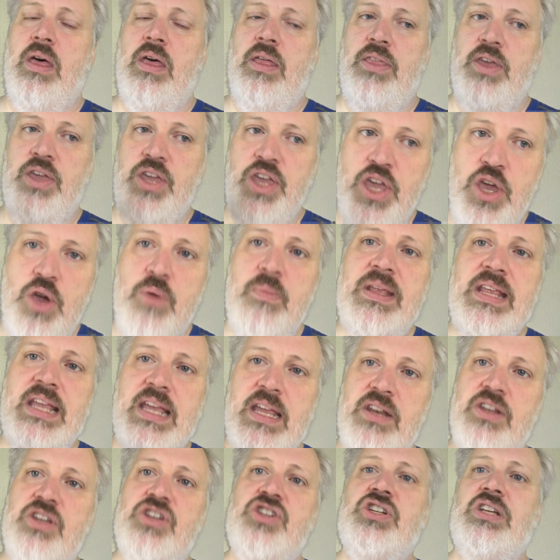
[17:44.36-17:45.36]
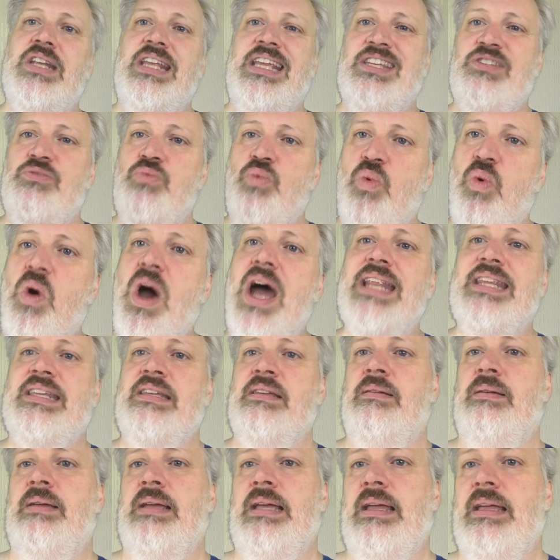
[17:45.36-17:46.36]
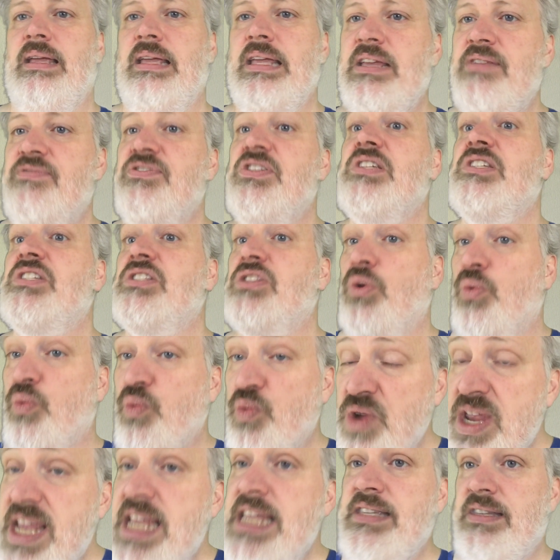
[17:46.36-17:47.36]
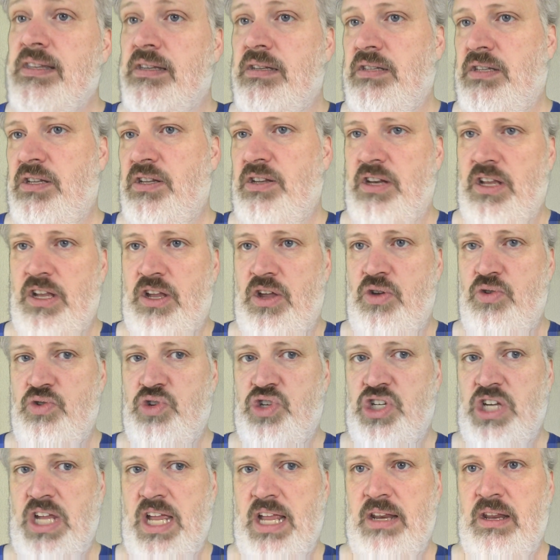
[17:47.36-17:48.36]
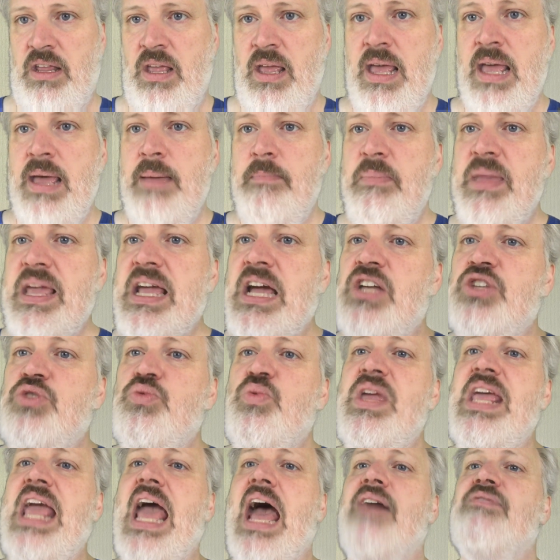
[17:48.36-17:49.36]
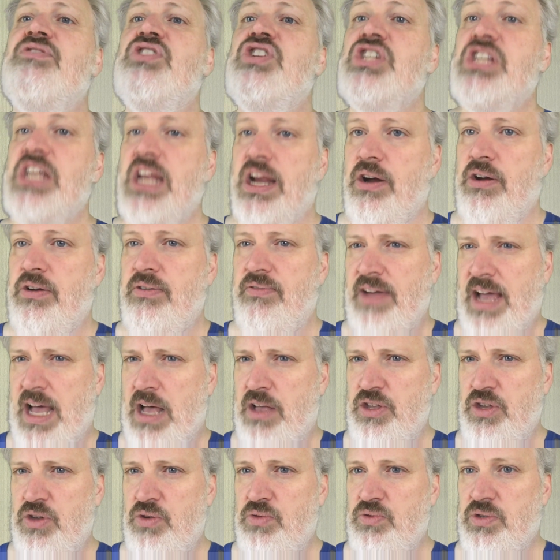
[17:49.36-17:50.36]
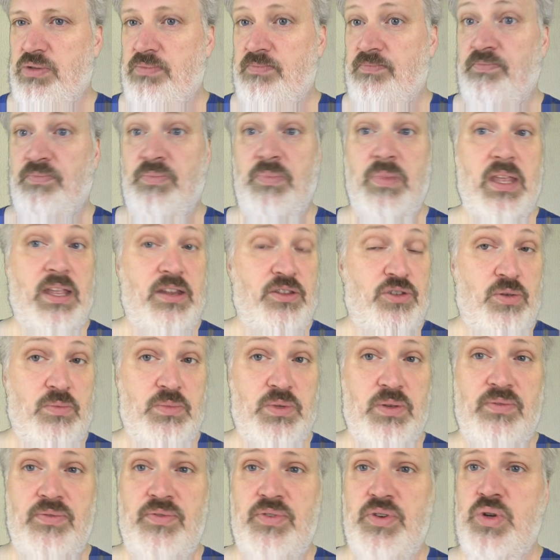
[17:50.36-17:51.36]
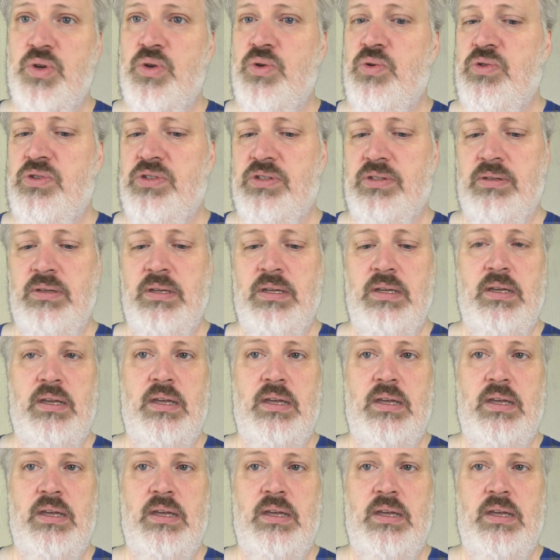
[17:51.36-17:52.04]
The human condition is what gives us the reason to negotiate because we have shared values in terms of foods,